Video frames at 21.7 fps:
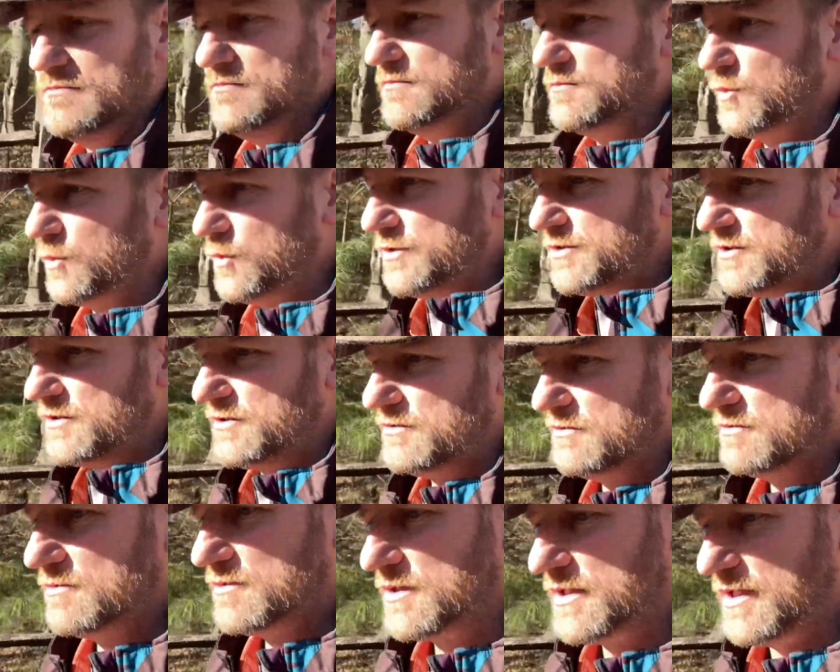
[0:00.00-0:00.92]
was
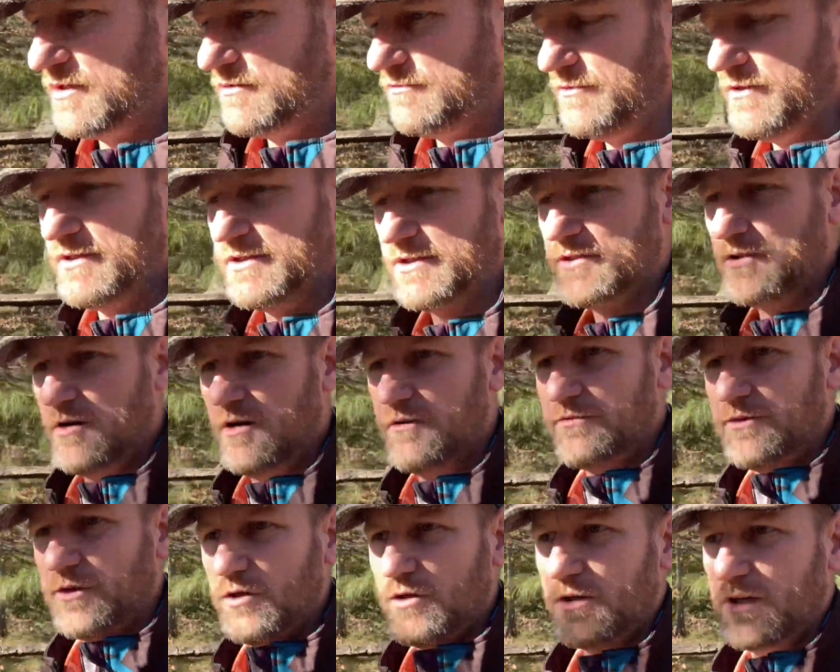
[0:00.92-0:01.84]
kind of fenced
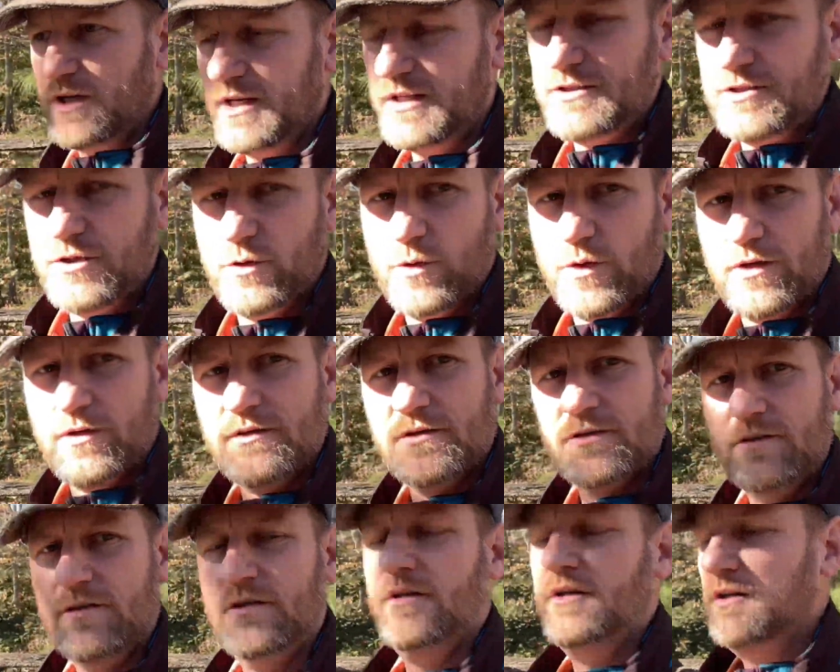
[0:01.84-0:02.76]
off. You couldn't get to it
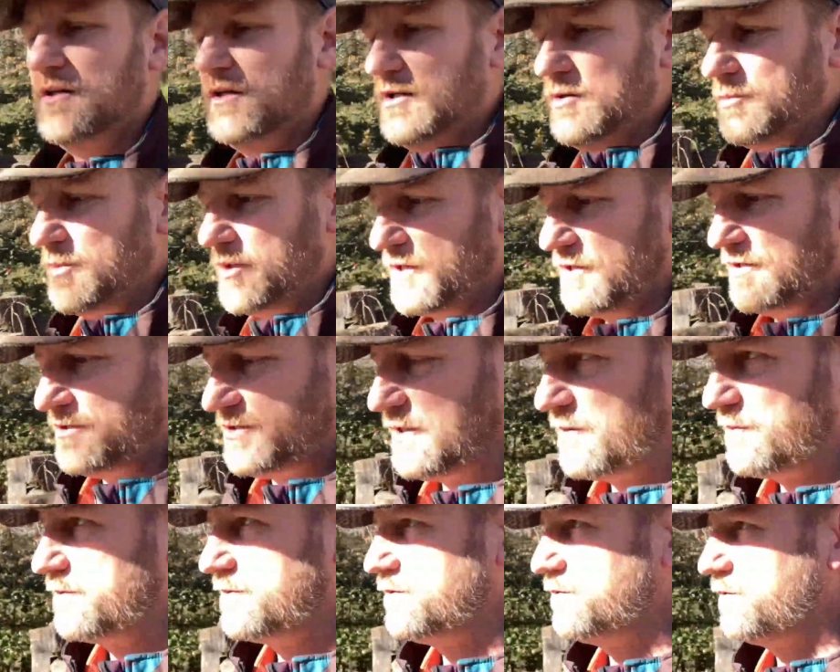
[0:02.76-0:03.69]
because they
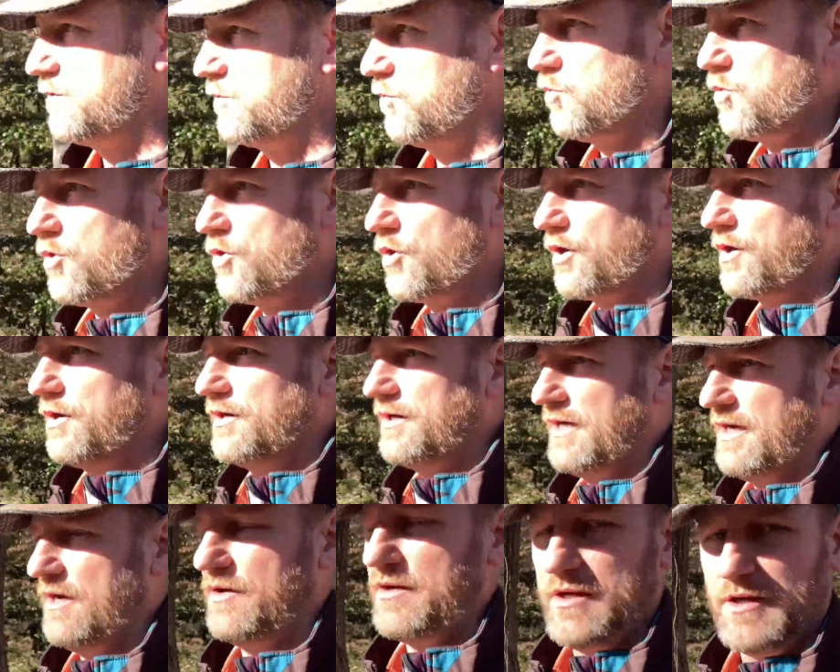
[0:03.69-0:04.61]
were doing work
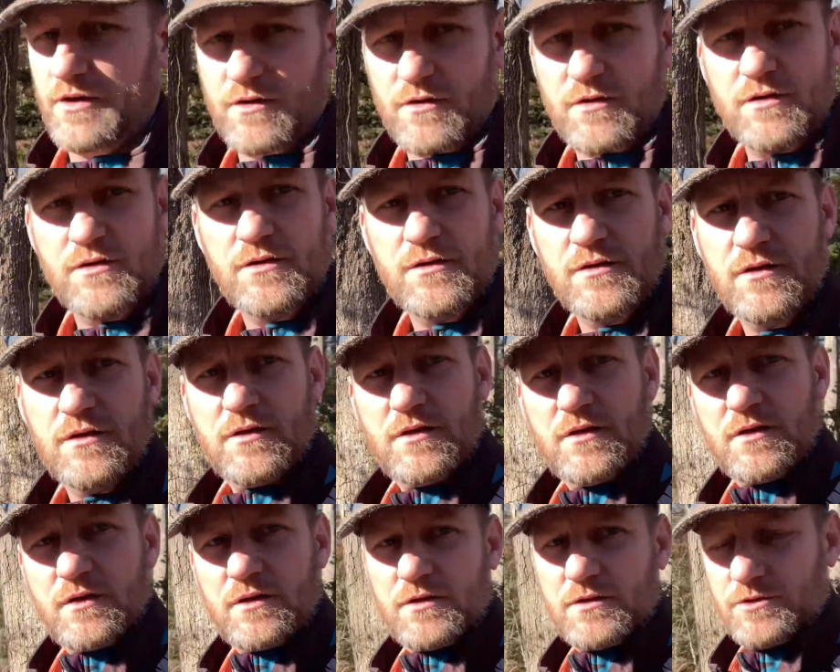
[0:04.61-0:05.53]
out here
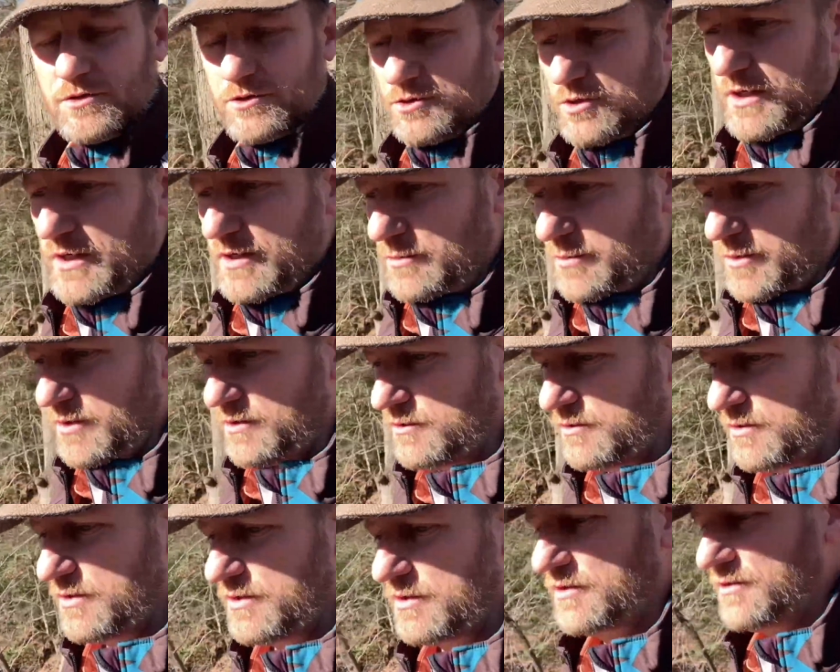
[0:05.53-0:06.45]
to try to
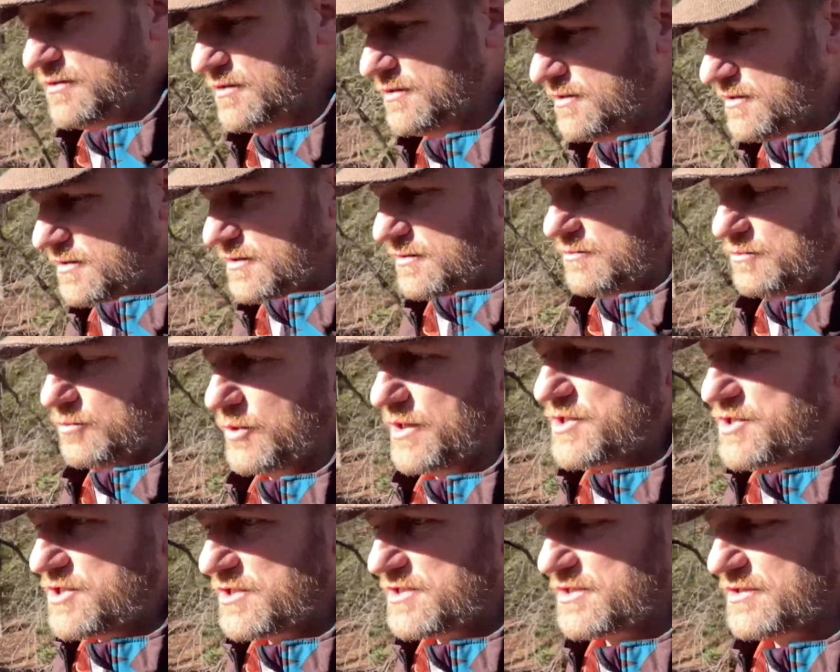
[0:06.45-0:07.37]
build
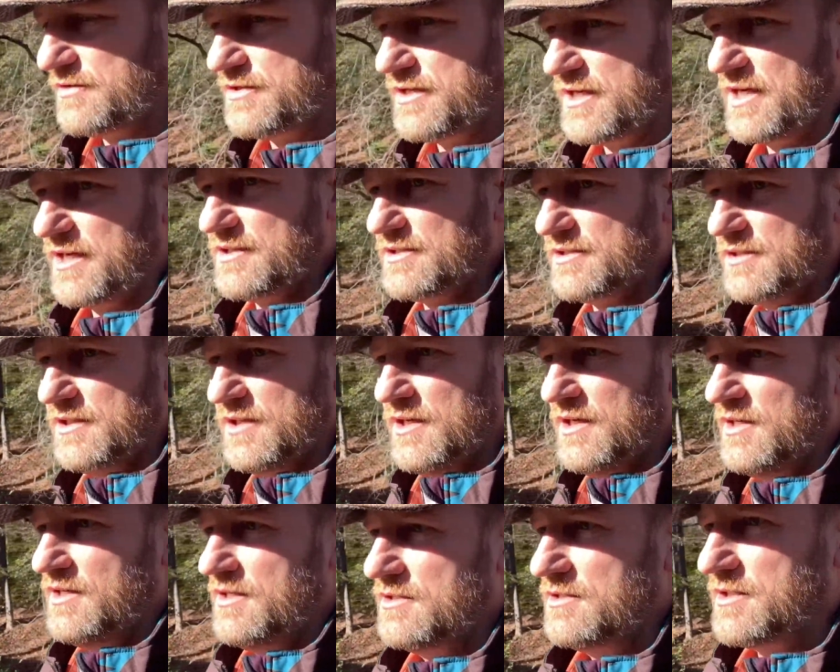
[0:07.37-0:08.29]
bridges and things
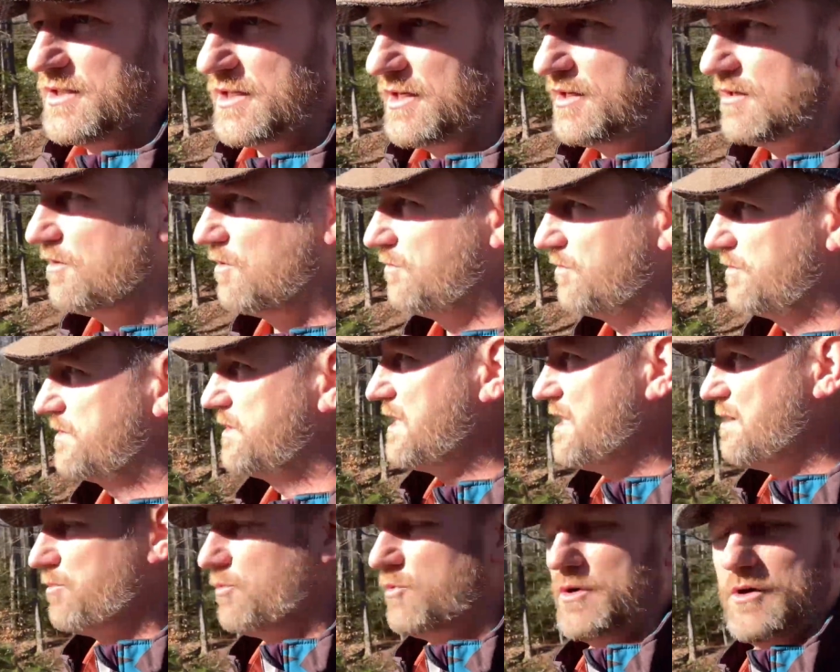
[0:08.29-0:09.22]
to get over
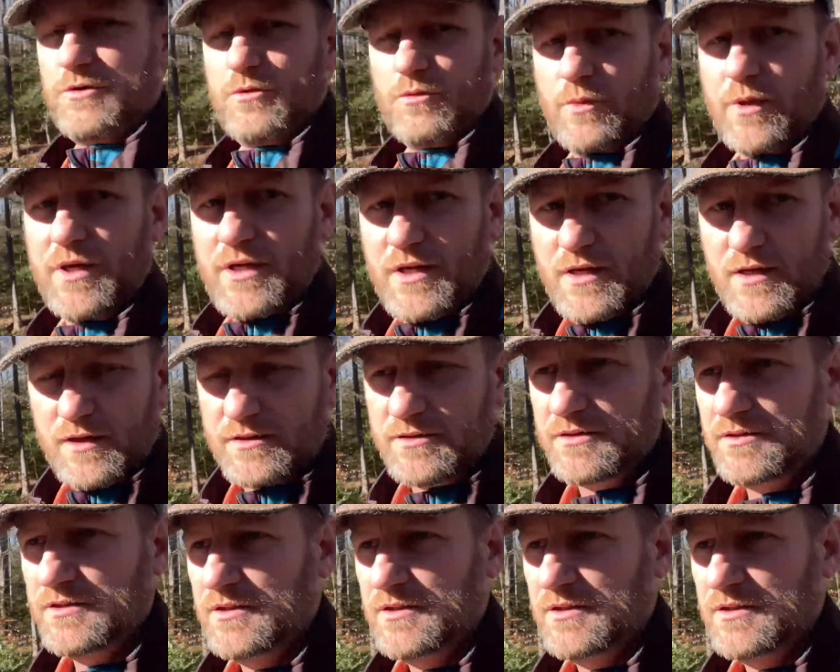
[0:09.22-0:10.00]
top one of the redoubts